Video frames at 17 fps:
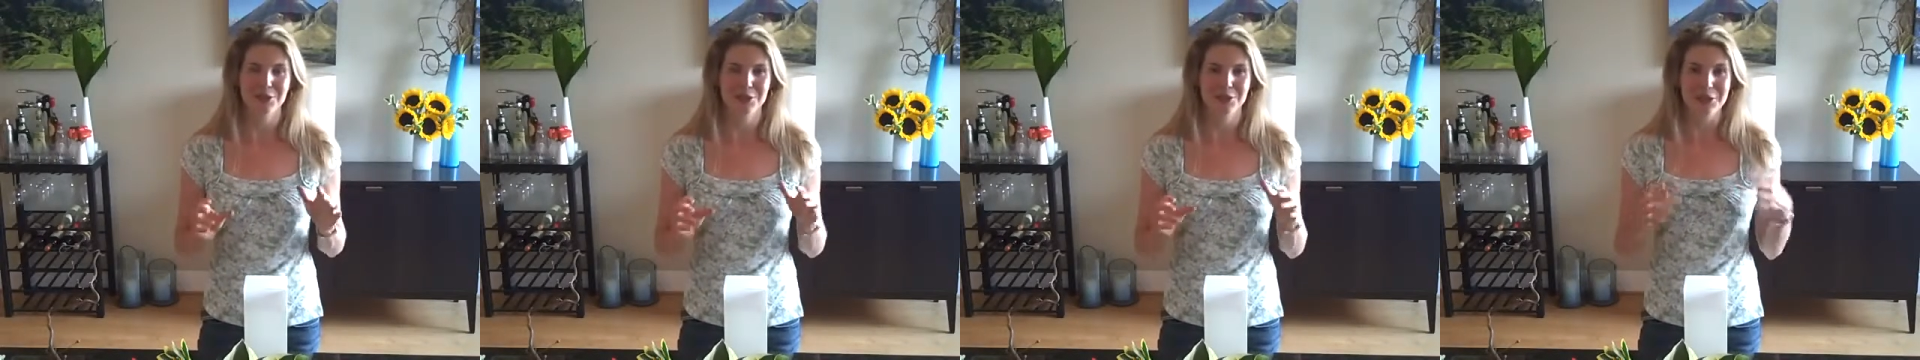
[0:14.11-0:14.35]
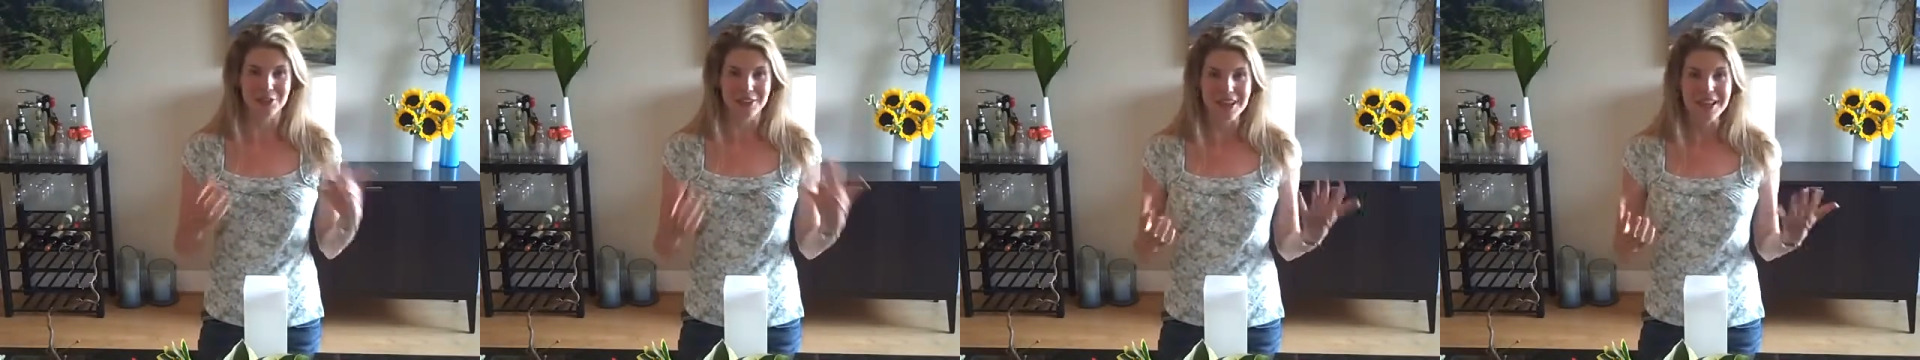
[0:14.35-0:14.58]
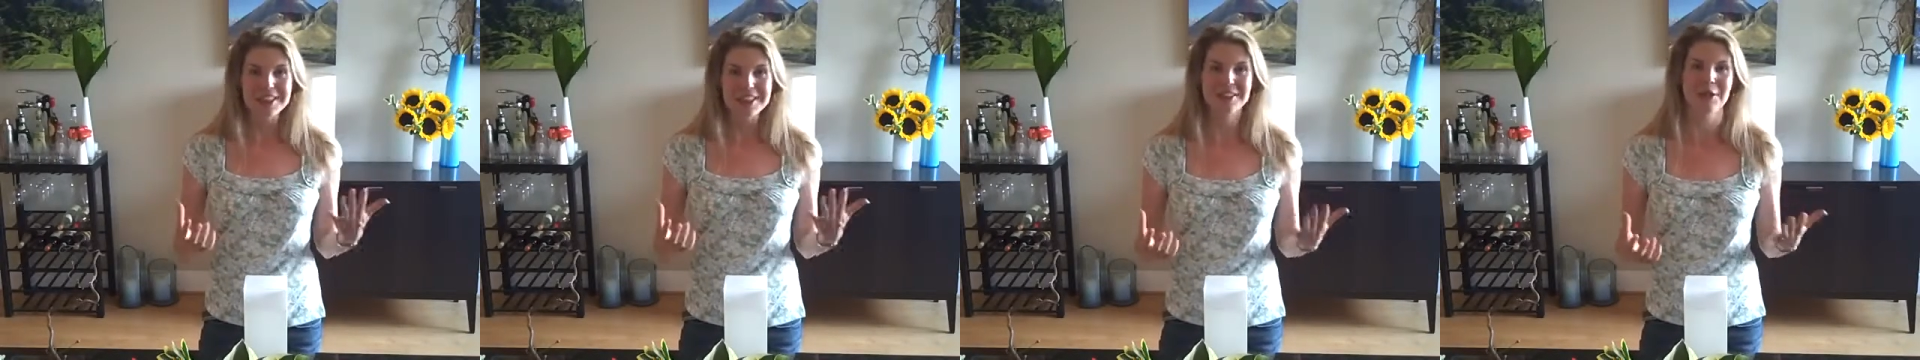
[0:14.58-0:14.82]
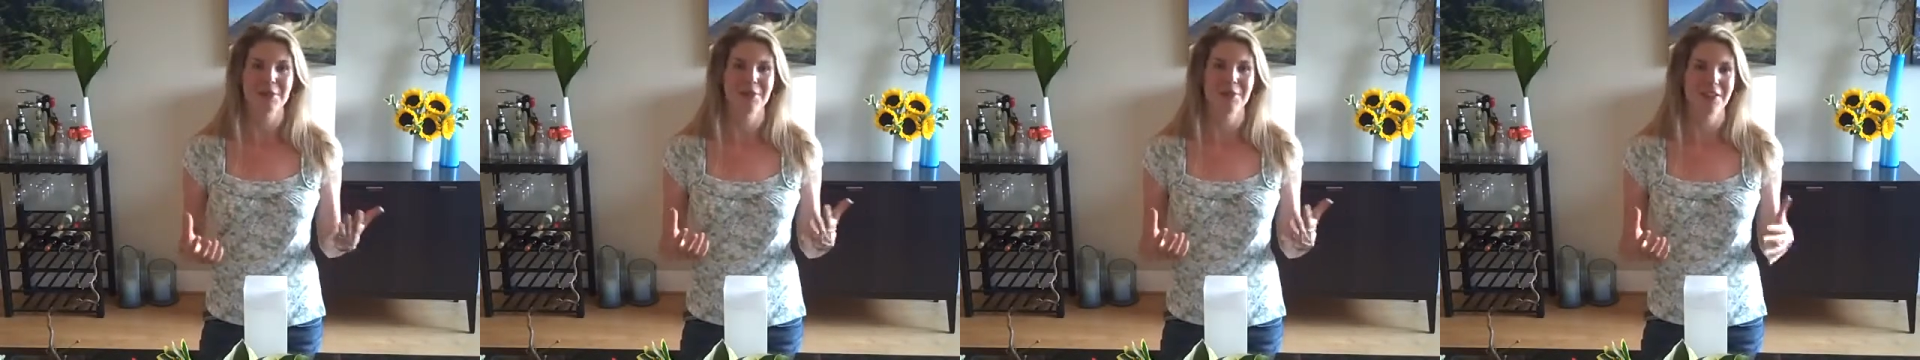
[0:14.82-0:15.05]
create
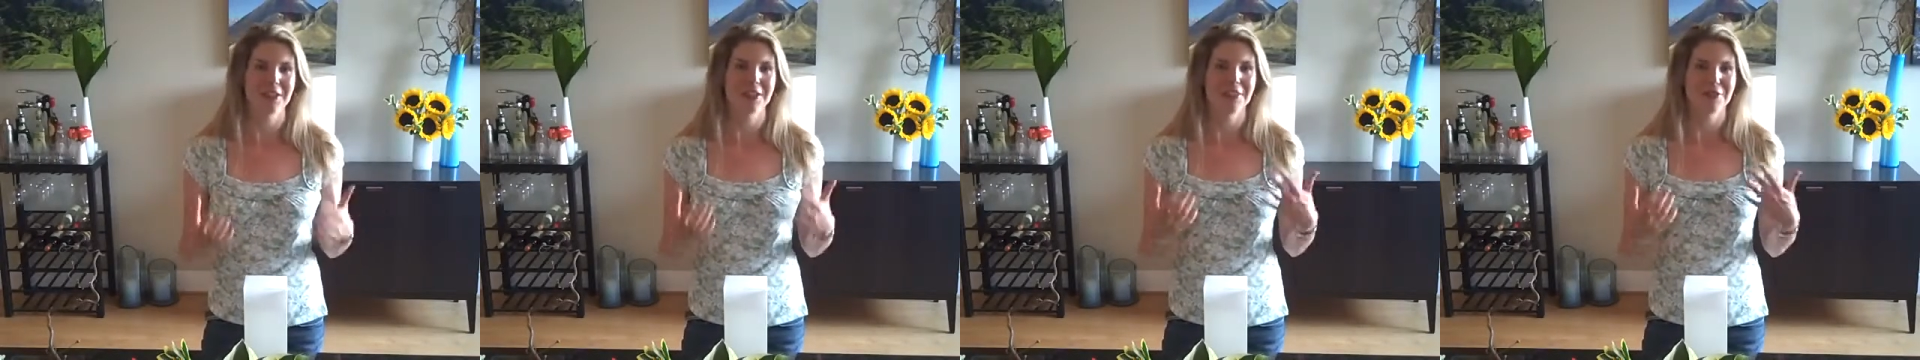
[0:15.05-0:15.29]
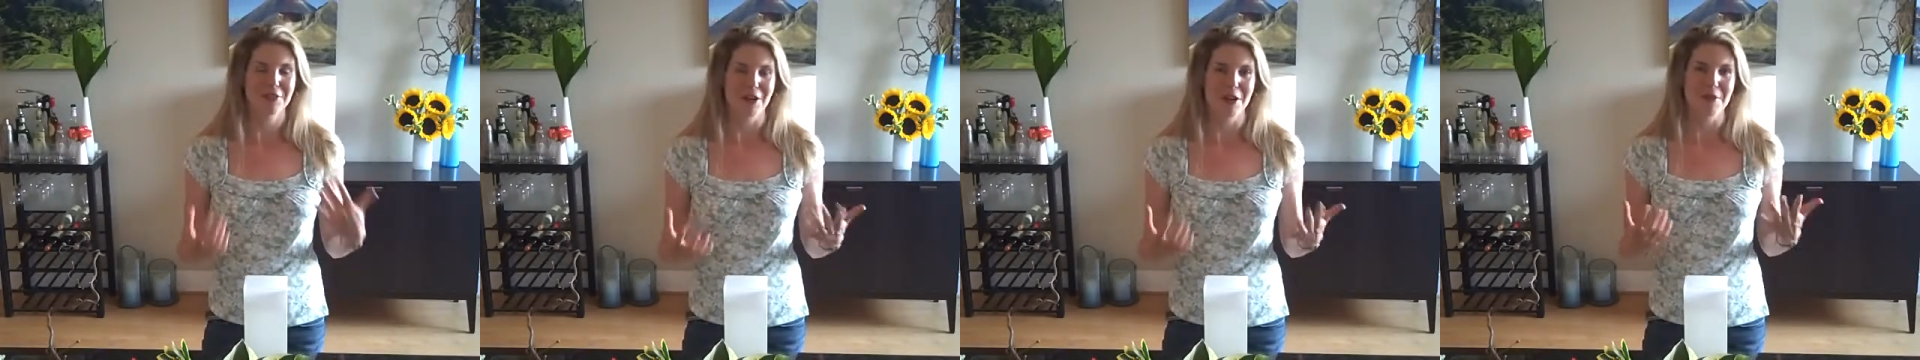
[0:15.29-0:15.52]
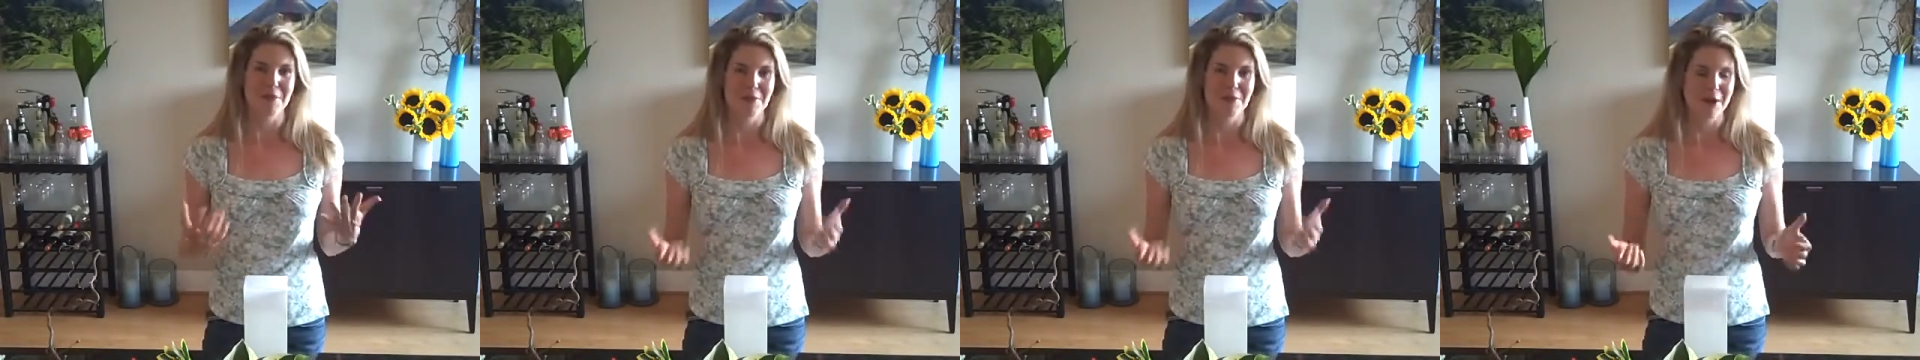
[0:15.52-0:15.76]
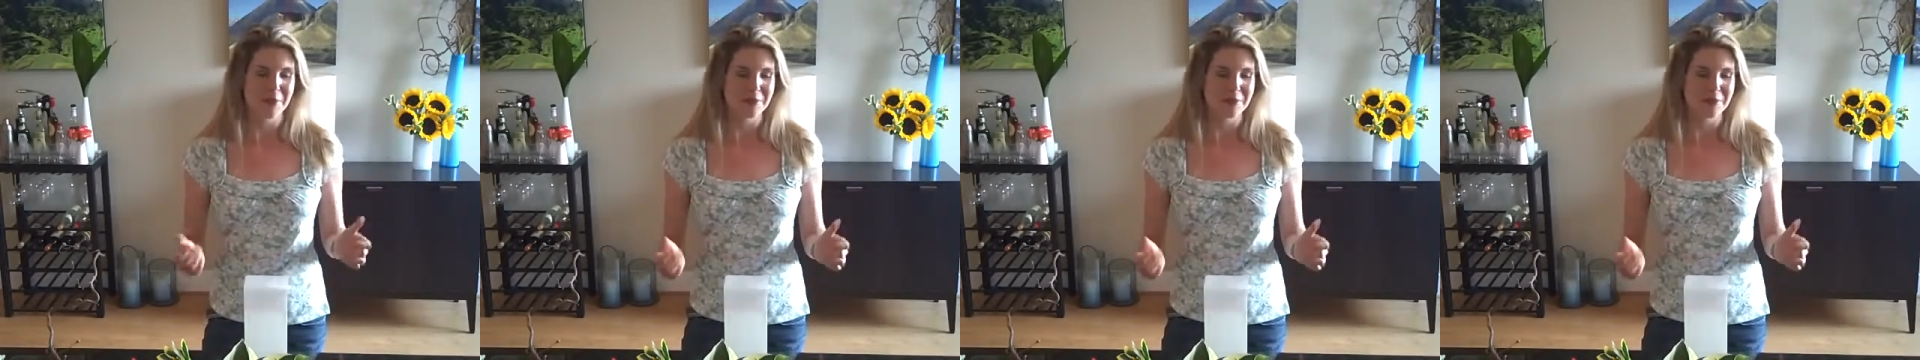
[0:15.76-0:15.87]
something from